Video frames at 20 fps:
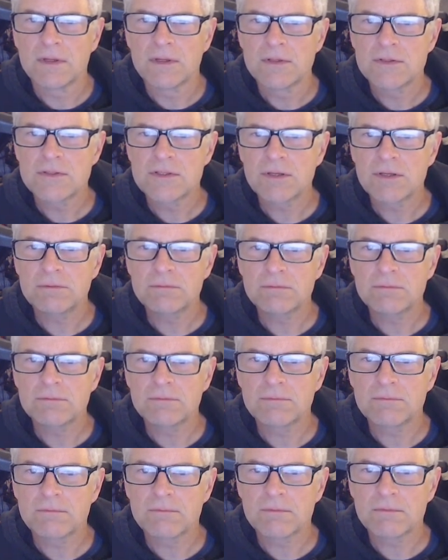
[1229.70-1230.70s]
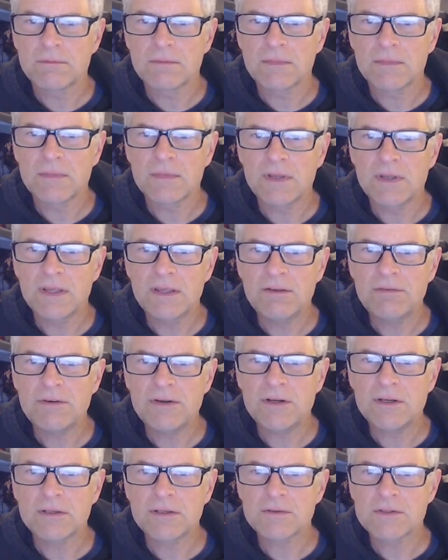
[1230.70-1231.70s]
So if
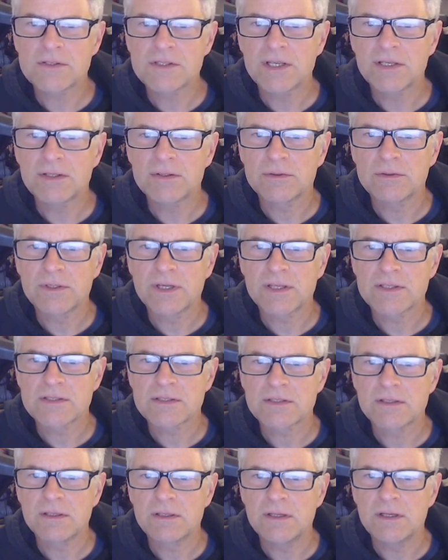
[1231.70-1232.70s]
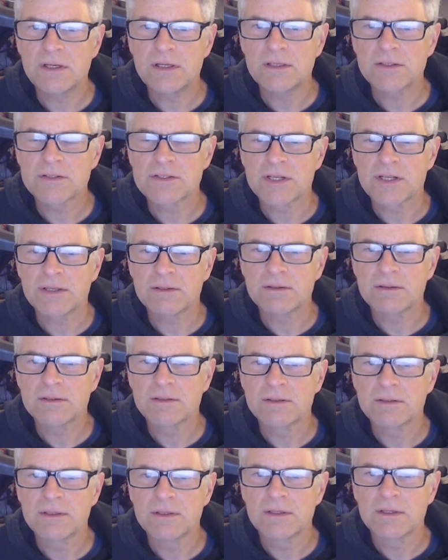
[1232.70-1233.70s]
our signal gets larger
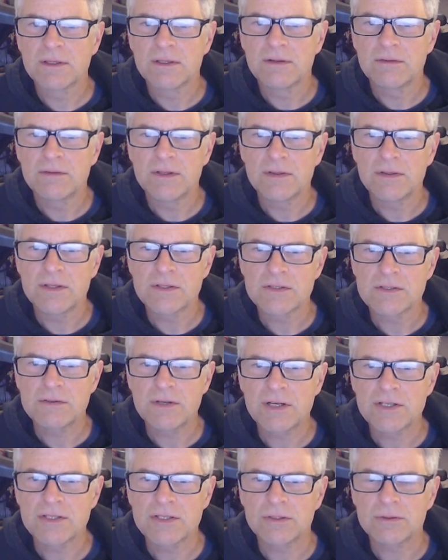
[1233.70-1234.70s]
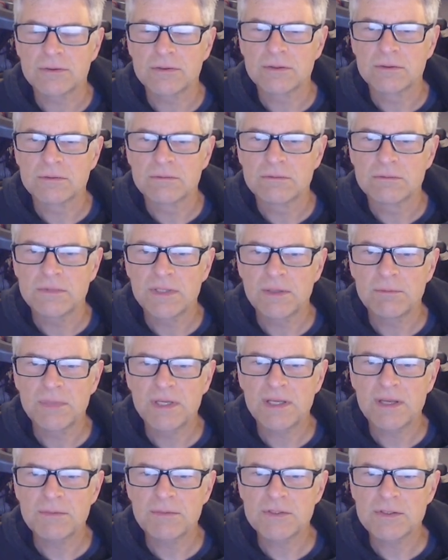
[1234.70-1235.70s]
than this threshold, then
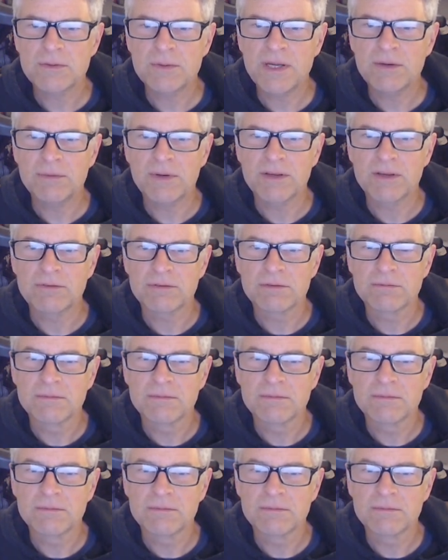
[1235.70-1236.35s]
become a square wave.